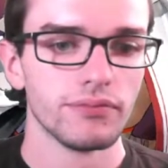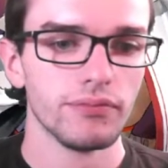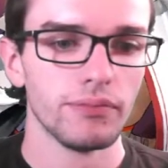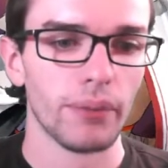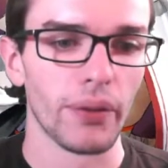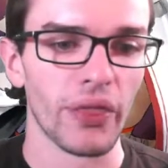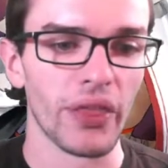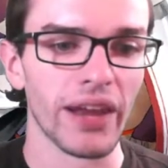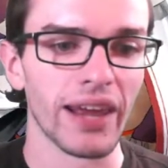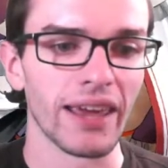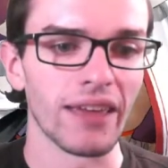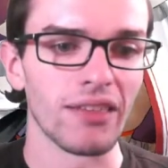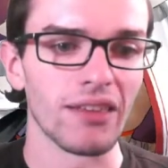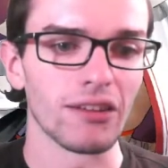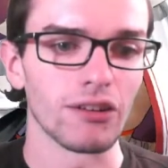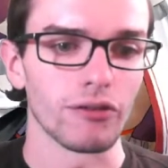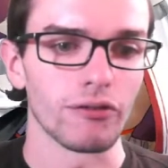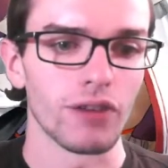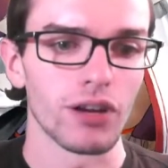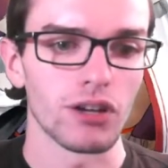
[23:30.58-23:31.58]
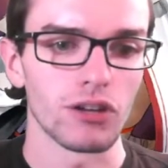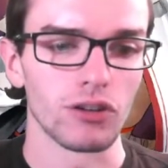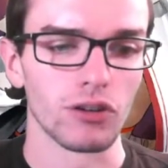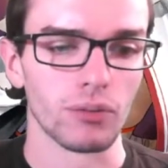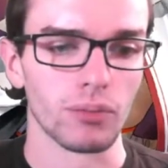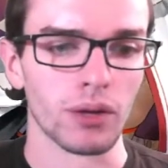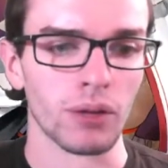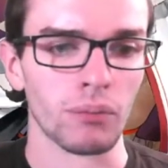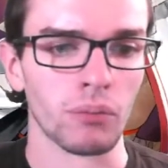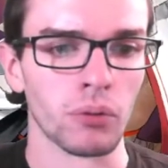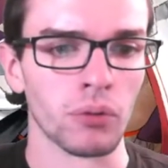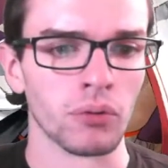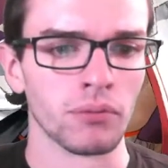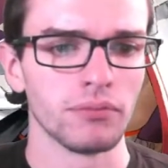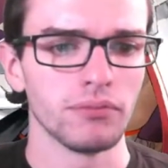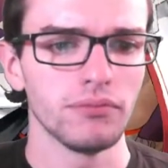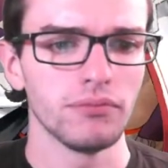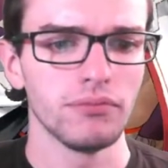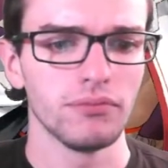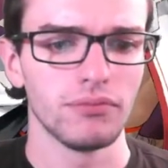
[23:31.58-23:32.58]
But then again, these are fictional people.
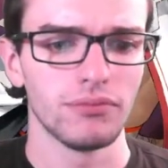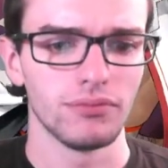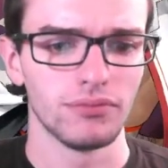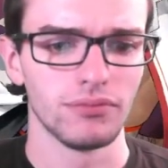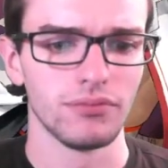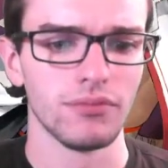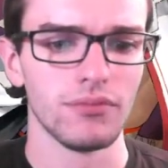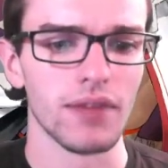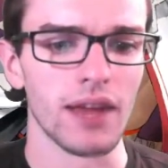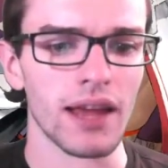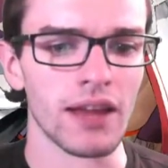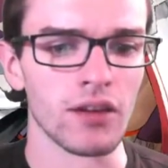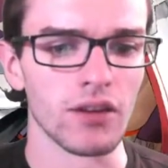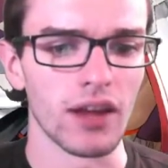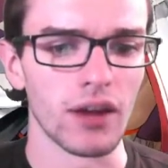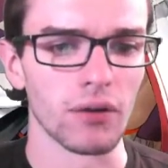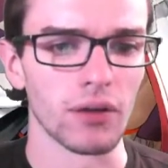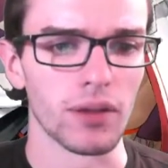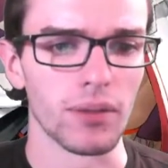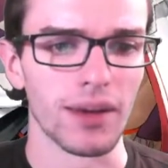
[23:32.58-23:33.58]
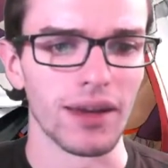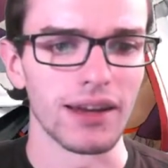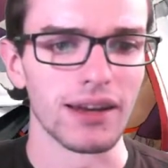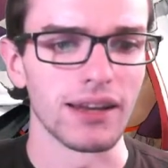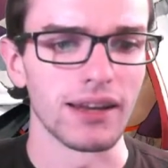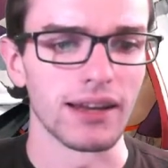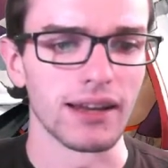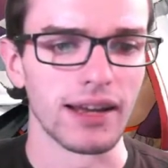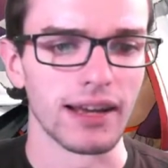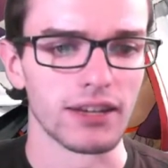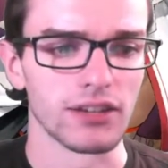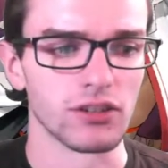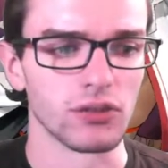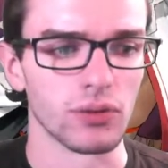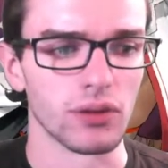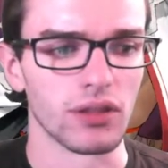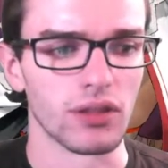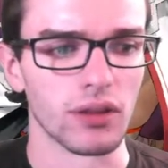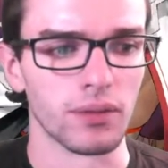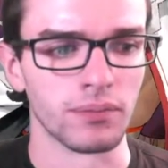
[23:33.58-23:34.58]
You can't really make any connections
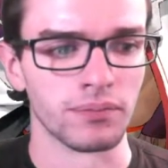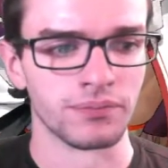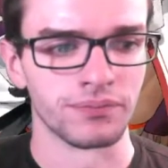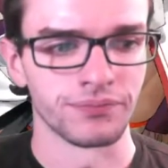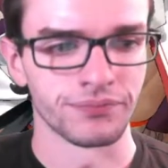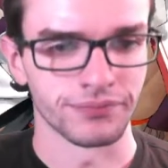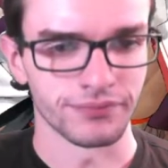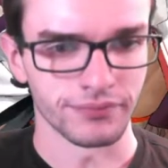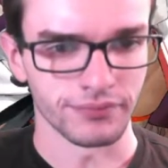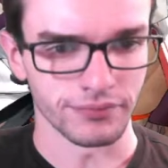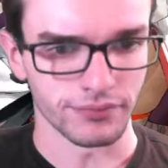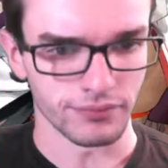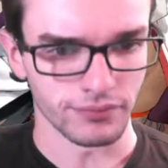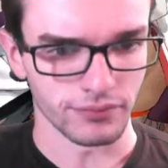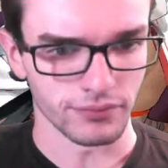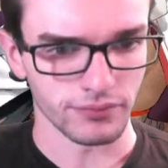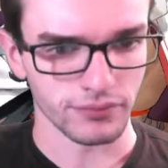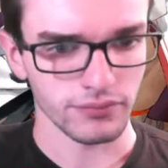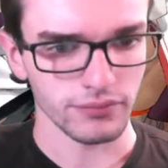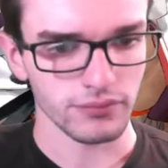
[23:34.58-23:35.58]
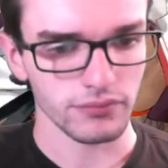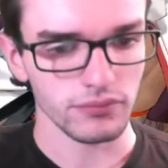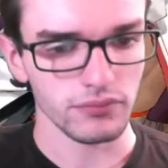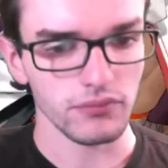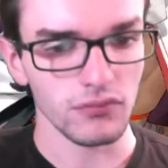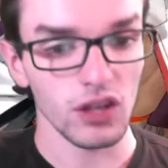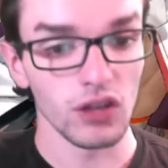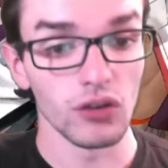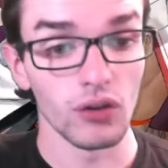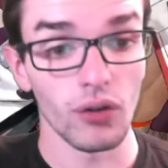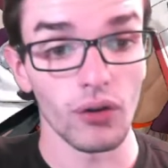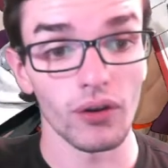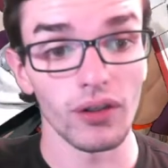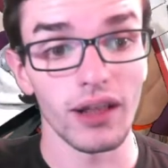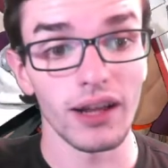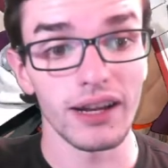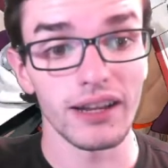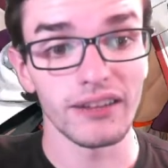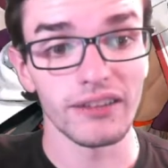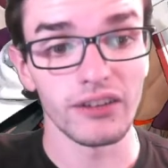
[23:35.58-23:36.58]
with them. So they're a
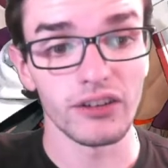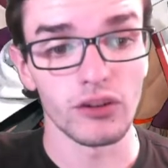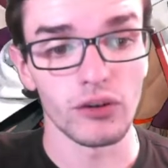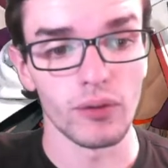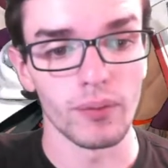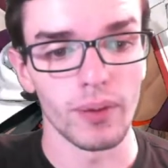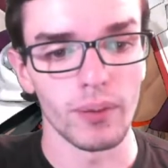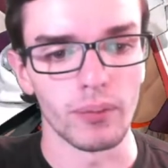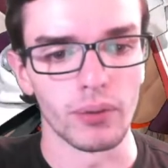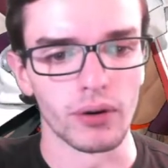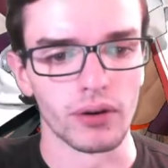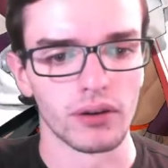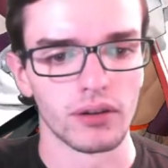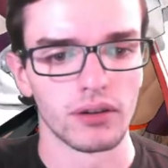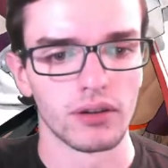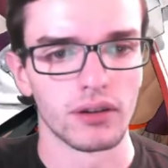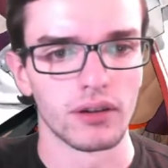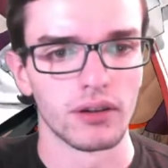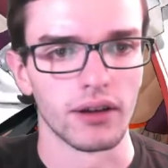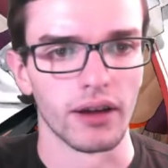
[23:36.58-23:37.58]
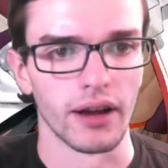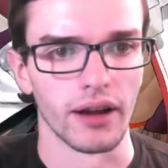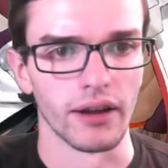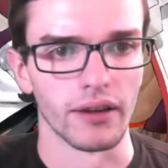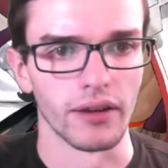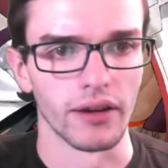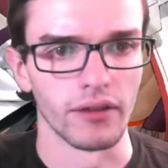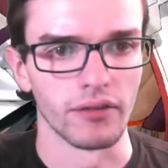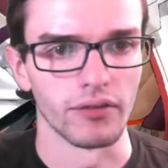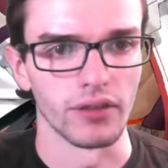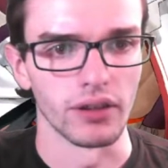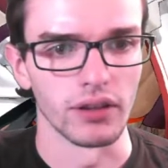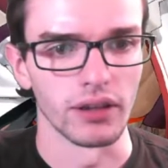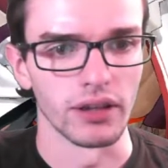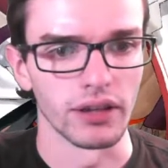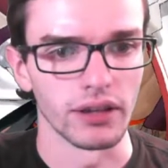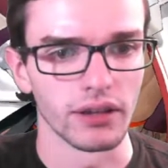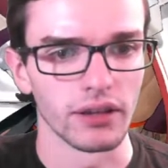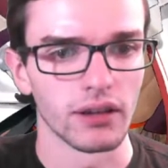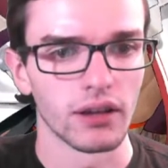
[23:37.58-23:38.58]
lot easier to remember, I feel
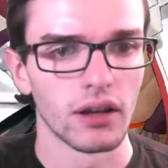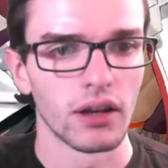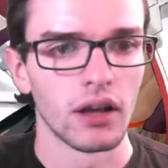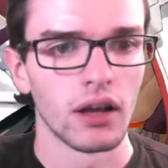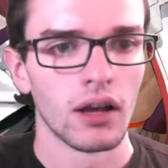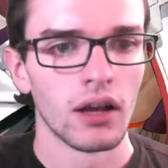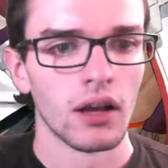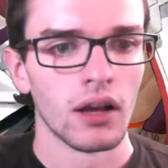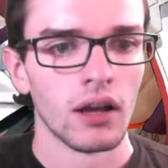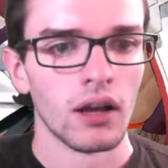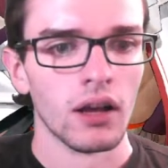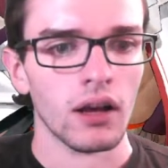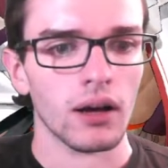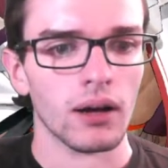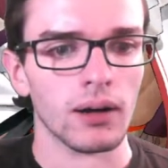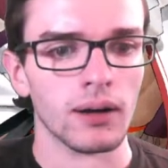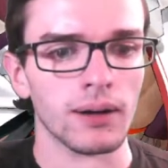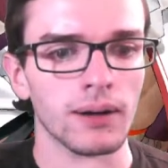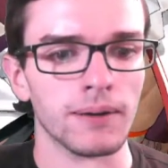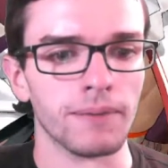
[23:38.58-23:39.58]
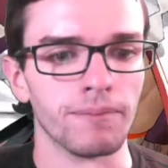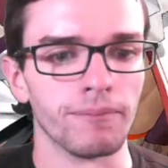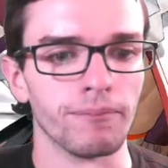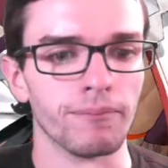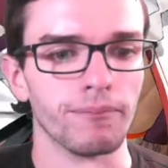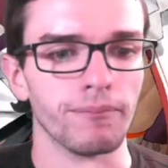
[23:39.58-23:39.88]
like. All